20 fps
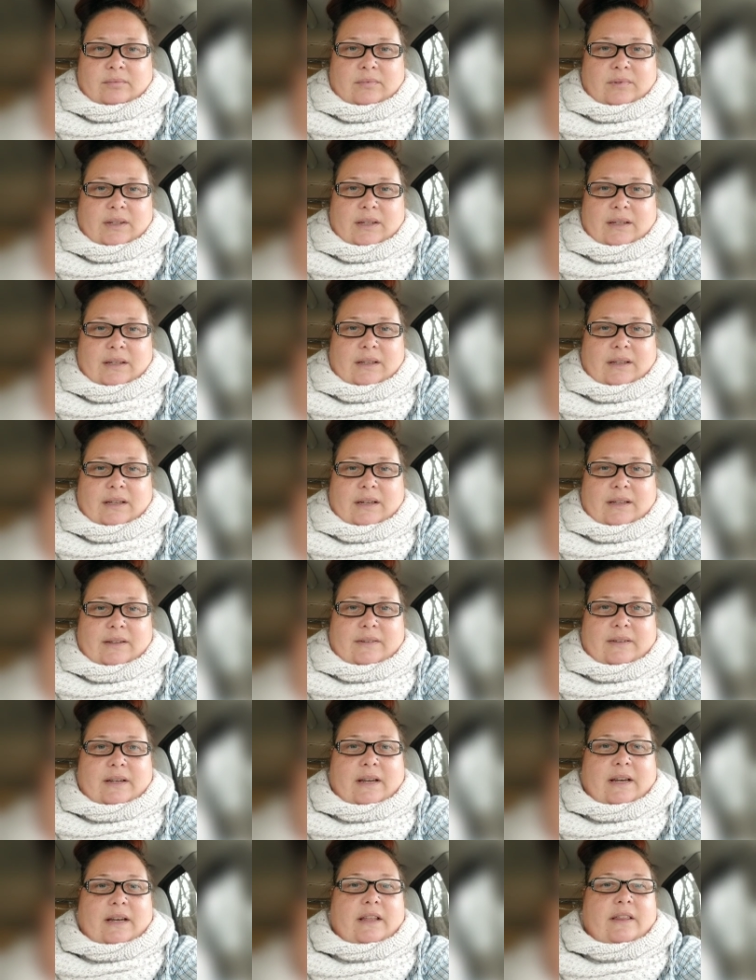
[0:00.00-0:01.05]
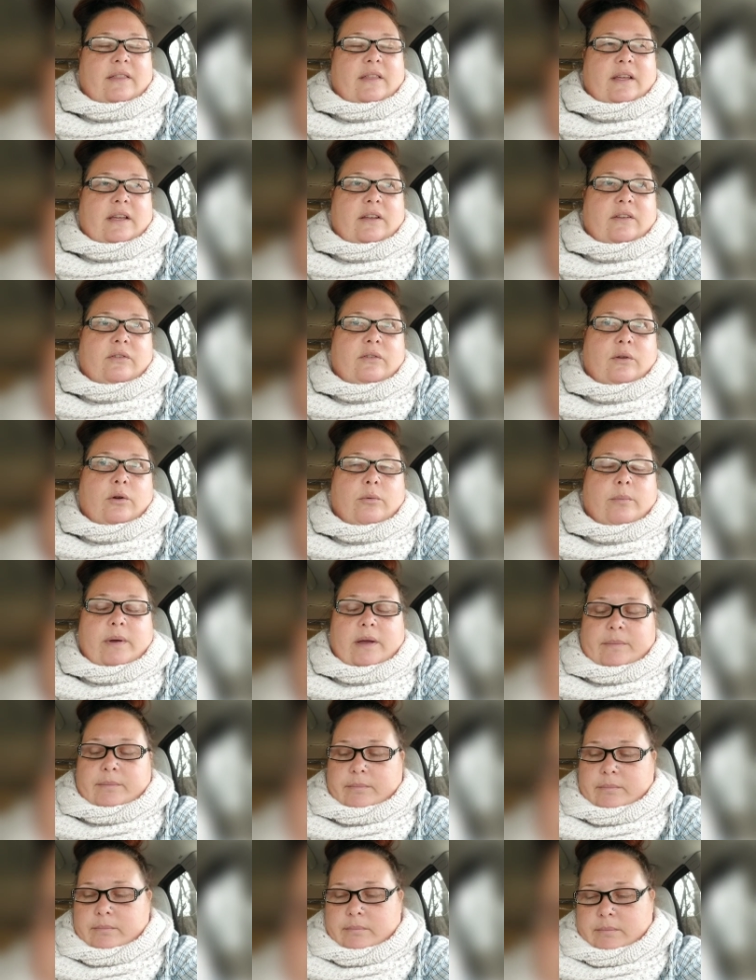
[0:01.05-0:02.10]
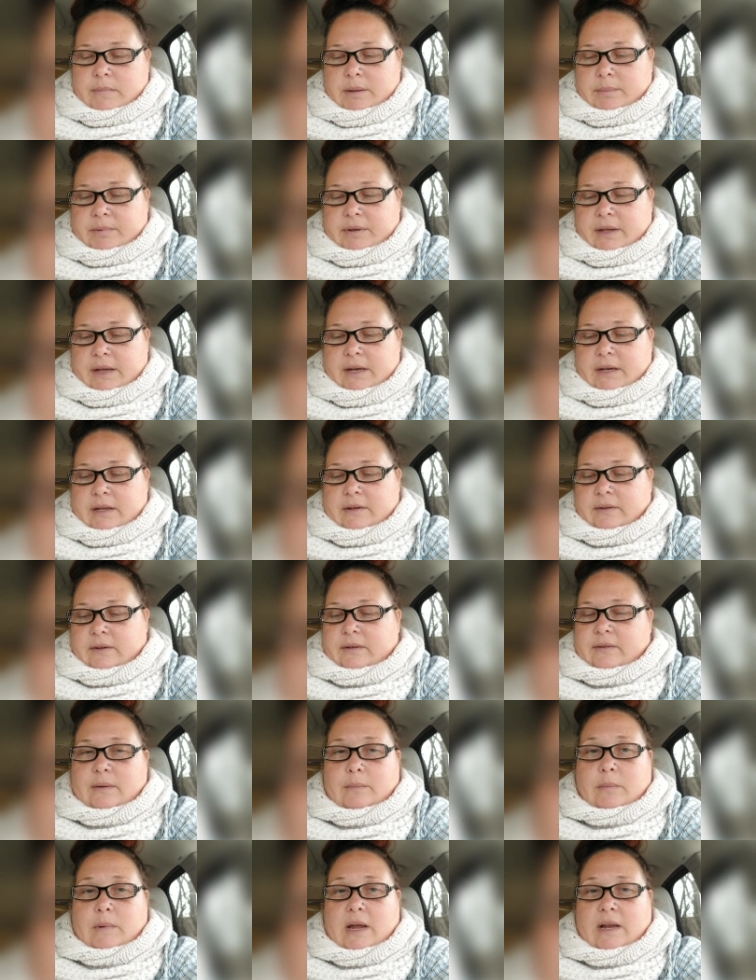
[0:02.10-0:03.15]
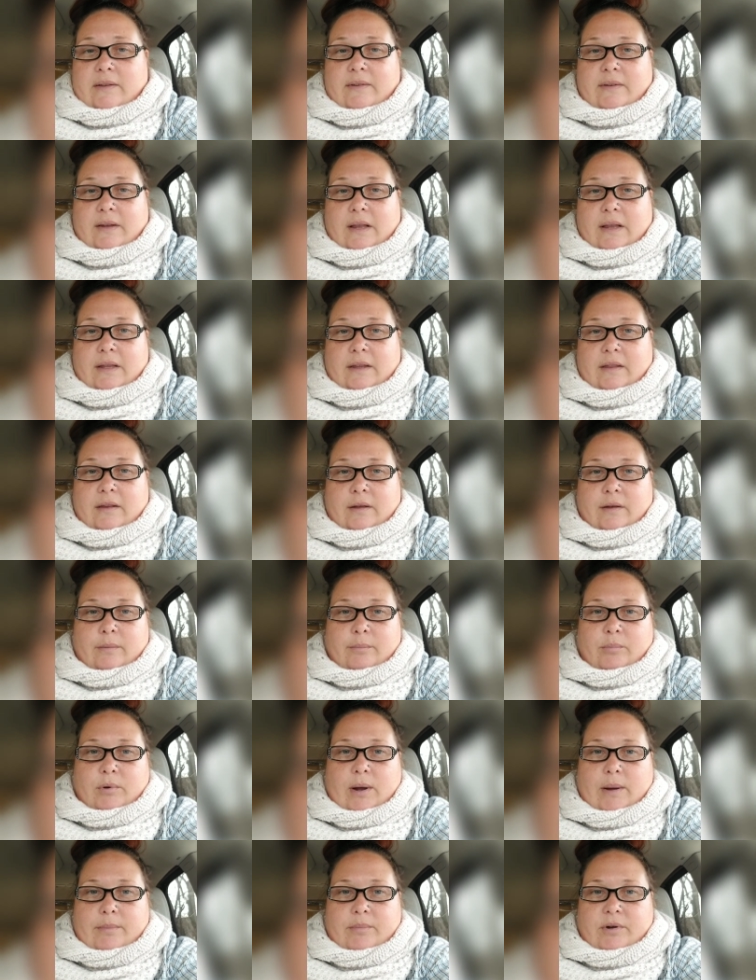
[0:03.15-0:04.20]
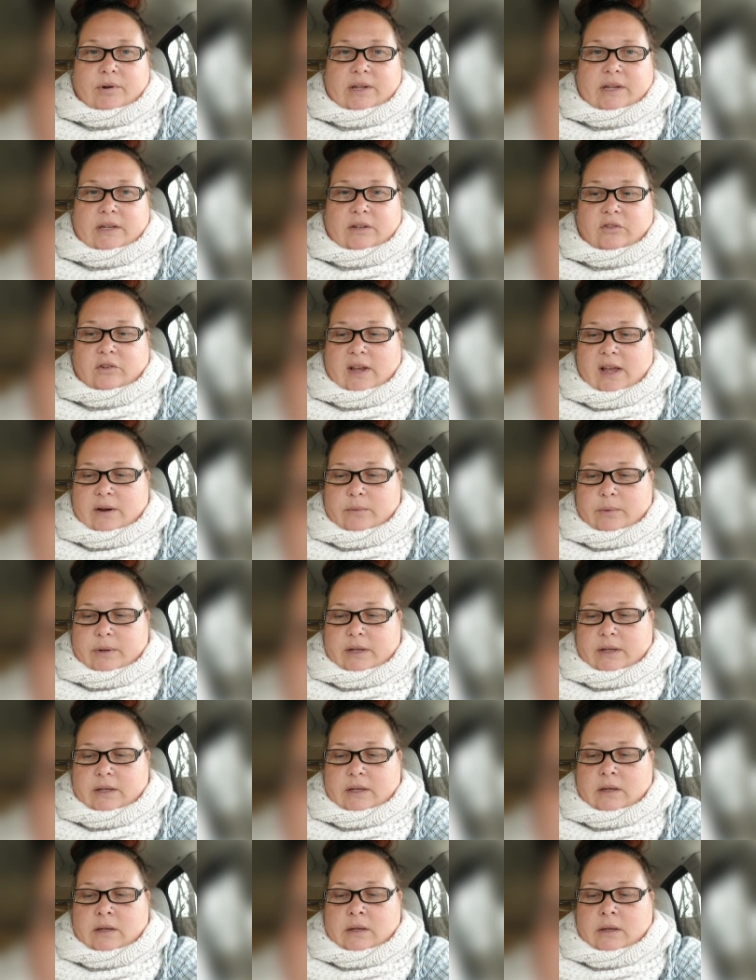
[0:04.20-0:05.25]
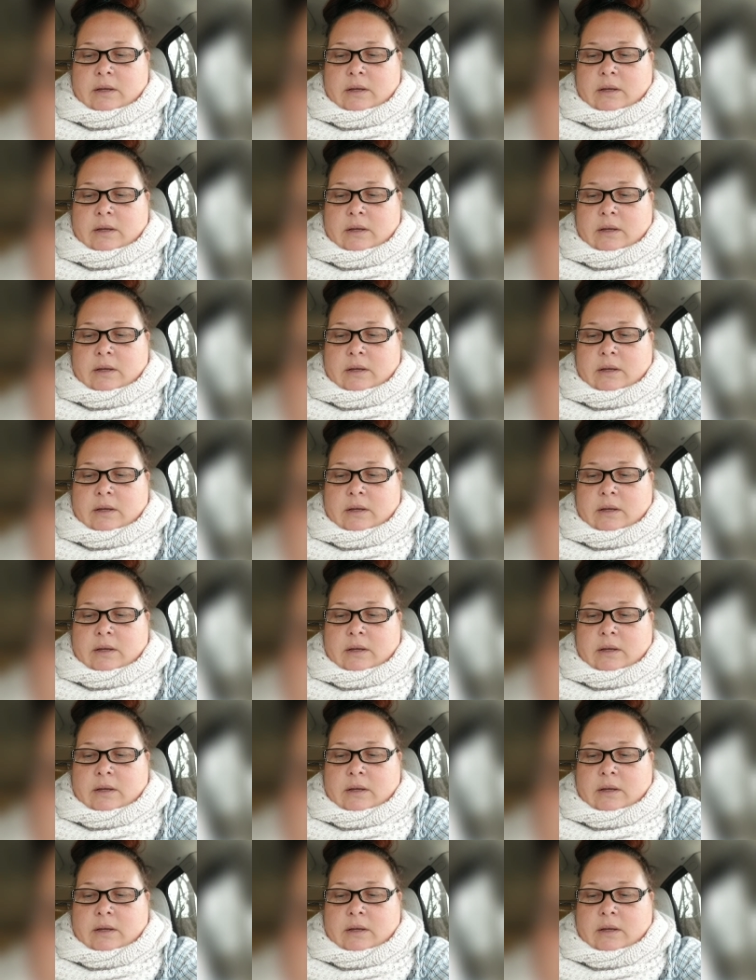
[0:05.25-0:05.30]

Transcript: It isn't anything. So my plan is, because I'm not selling the property in Chadwick,